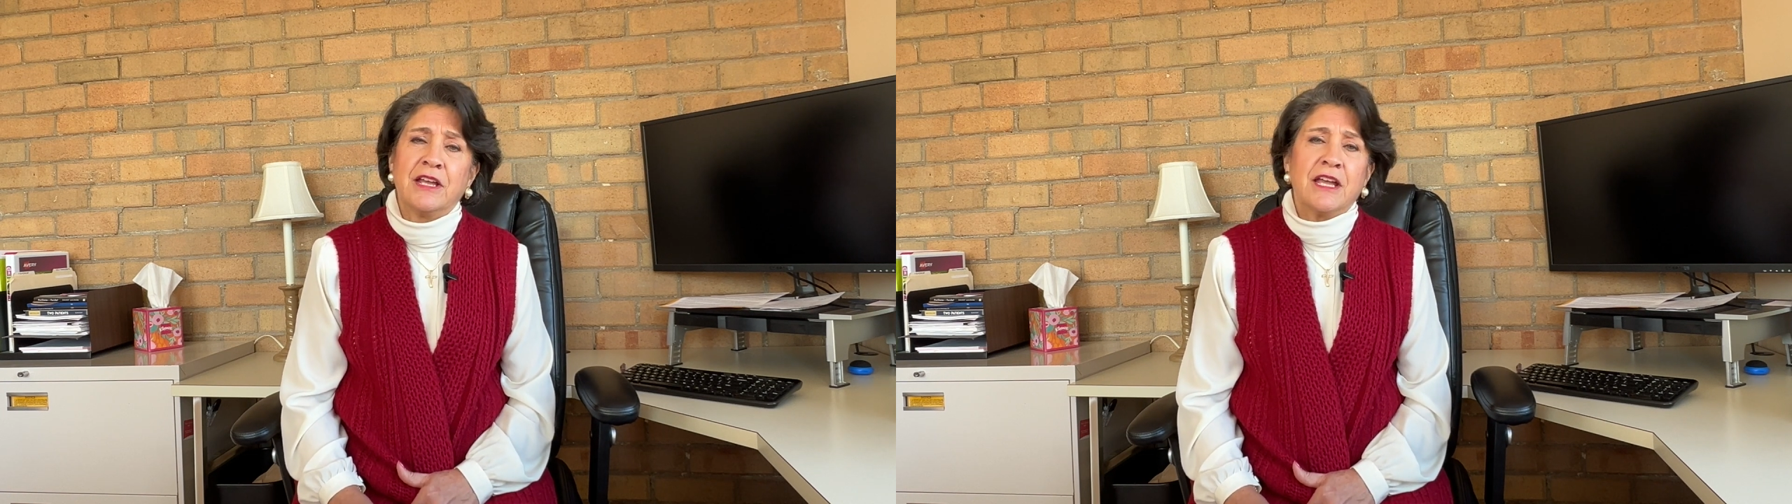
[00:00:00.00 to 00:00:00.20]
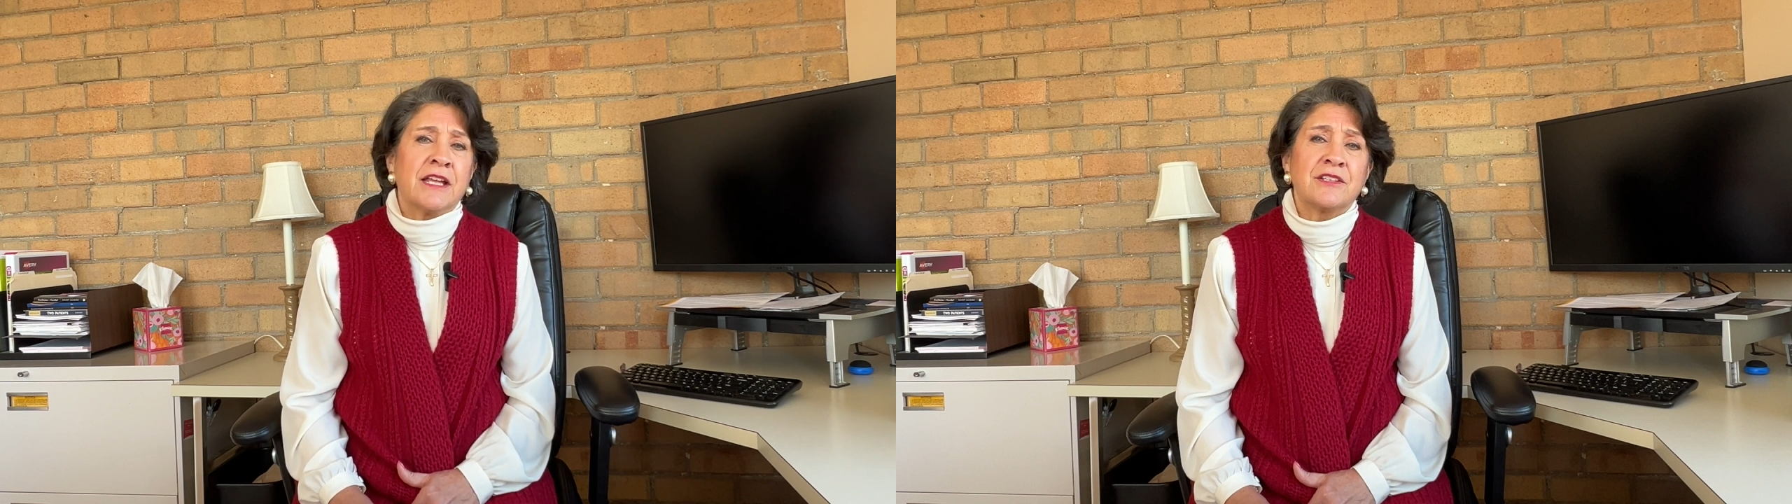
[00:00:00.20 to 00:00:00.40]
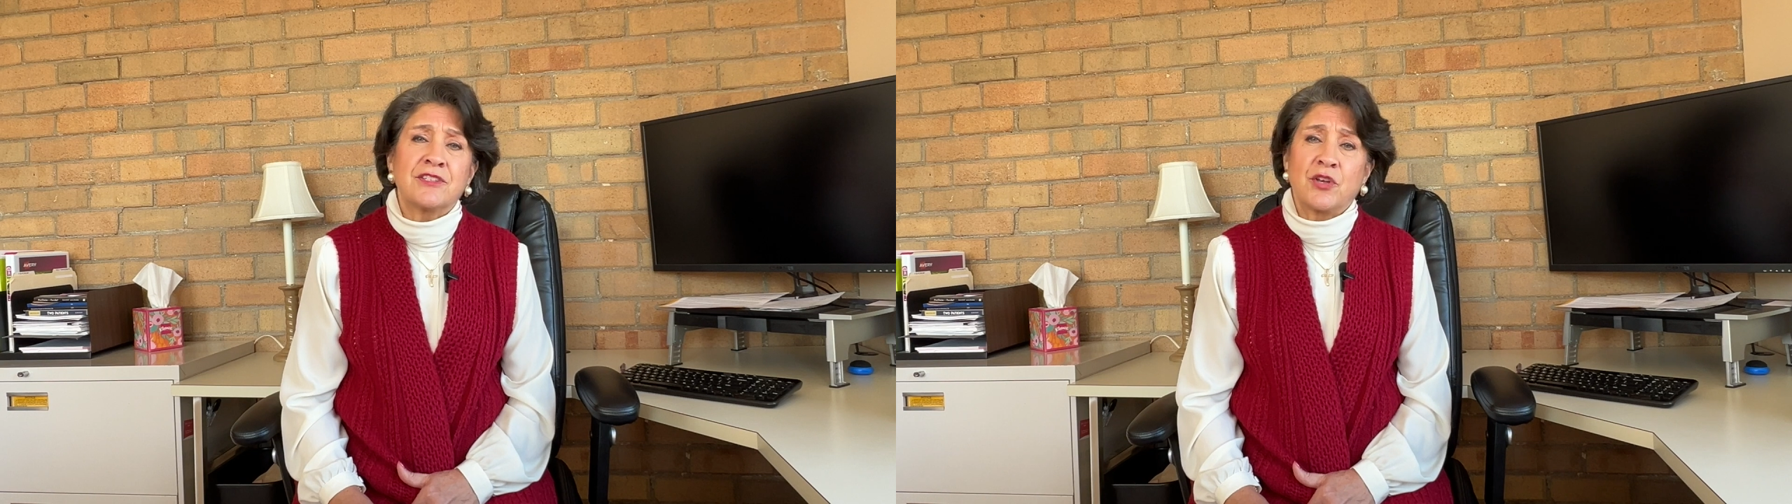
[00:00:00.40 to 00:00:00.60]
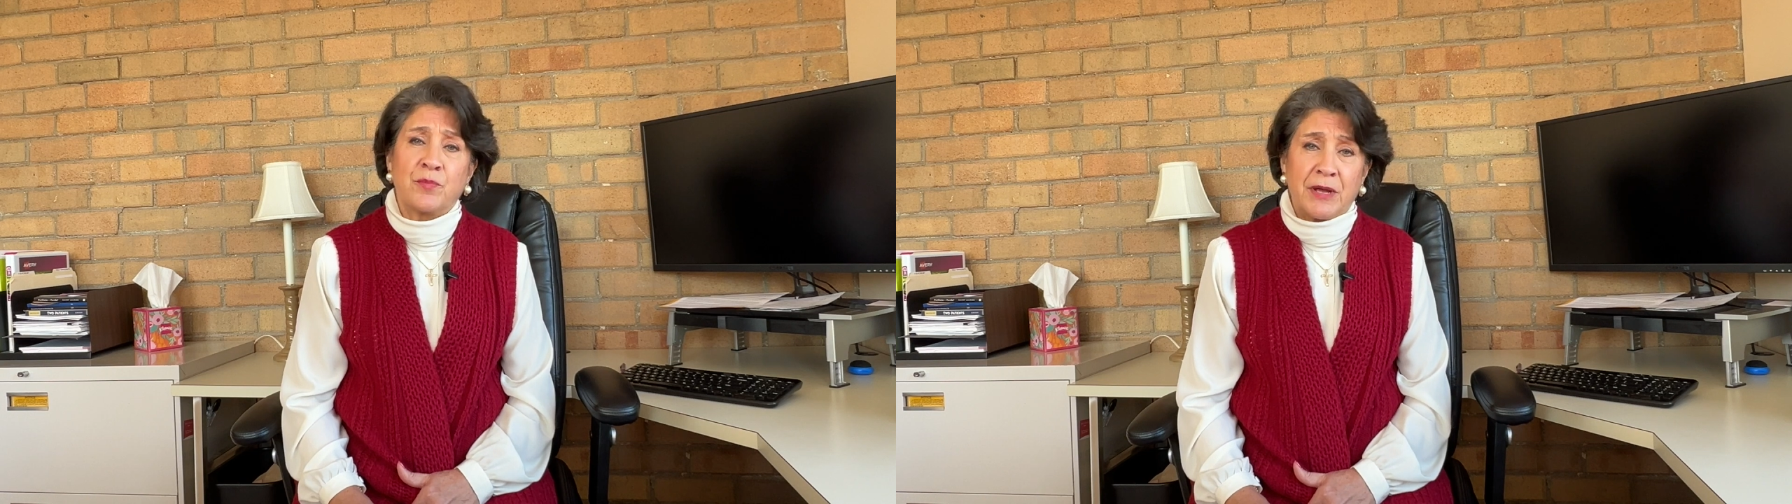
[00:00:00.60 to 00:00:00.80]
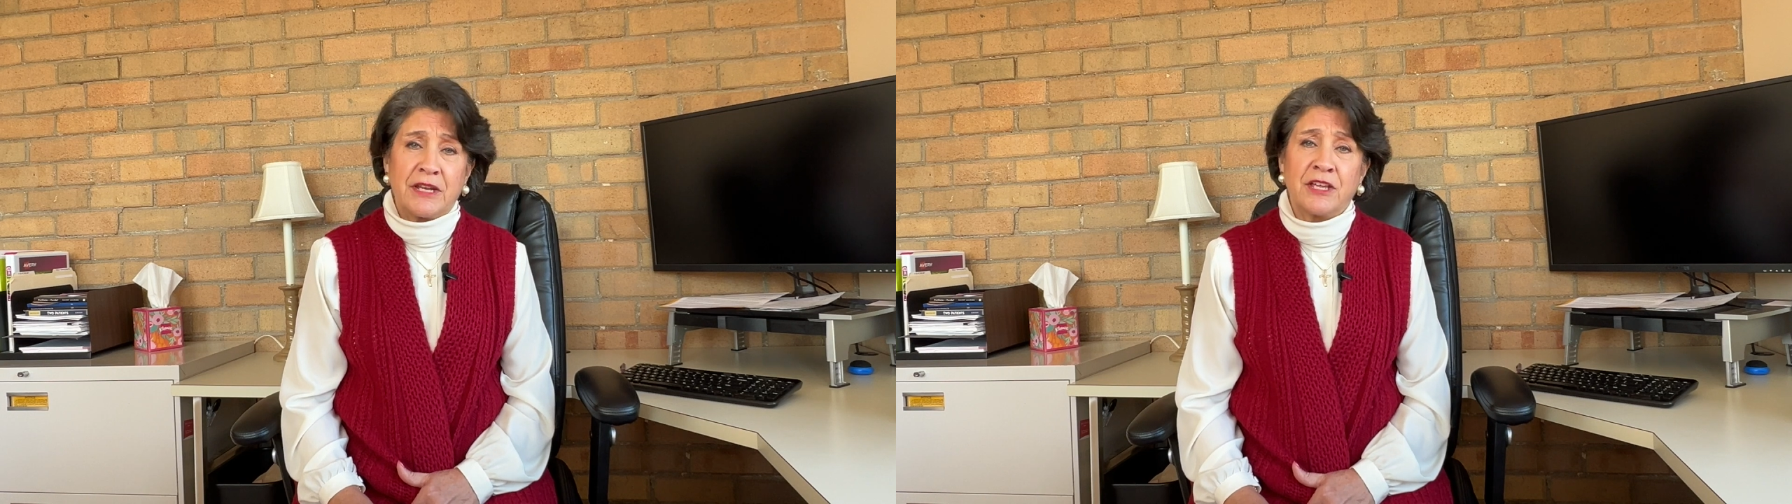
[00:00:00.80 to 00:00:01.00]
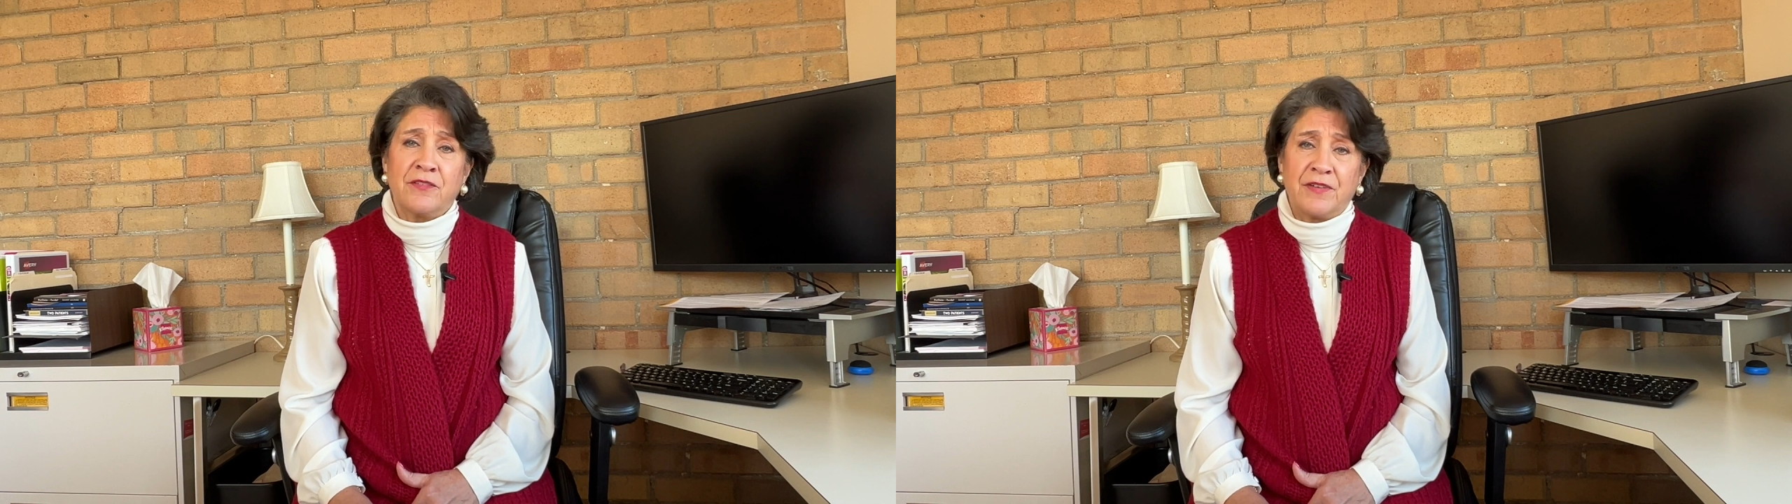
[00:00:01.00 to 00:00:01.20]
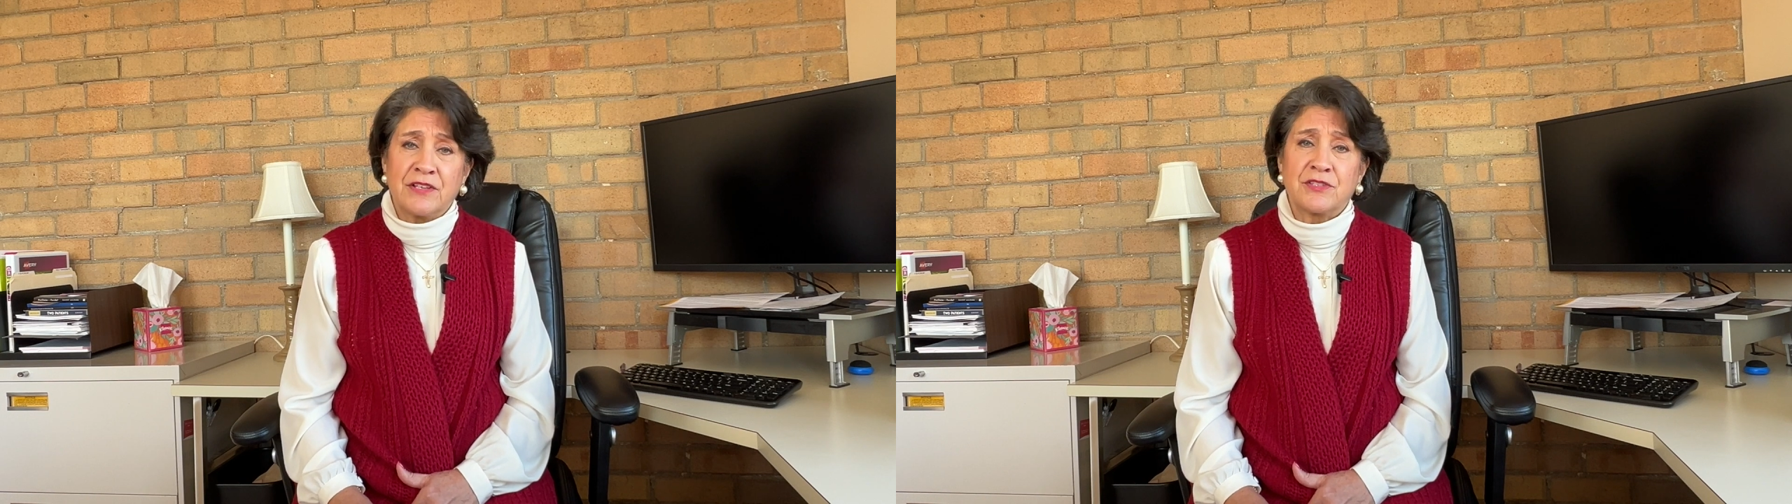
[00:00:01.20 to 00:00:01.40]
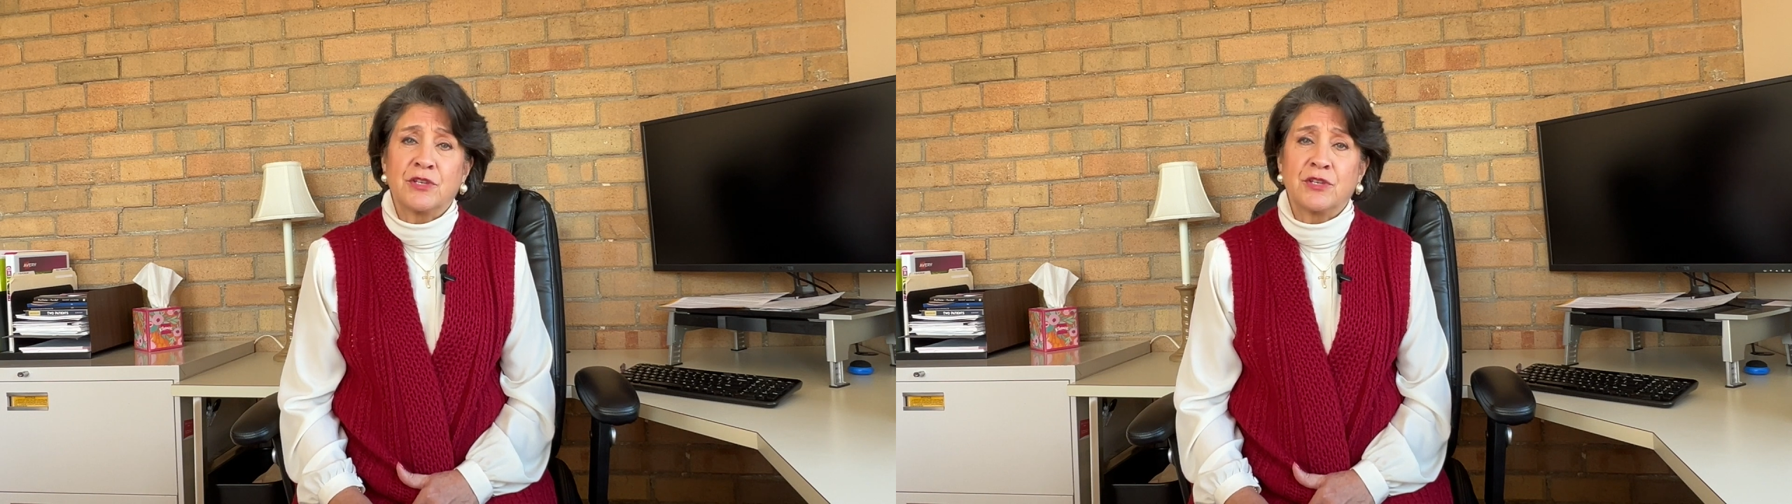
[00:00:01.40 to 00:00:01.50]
and so many of us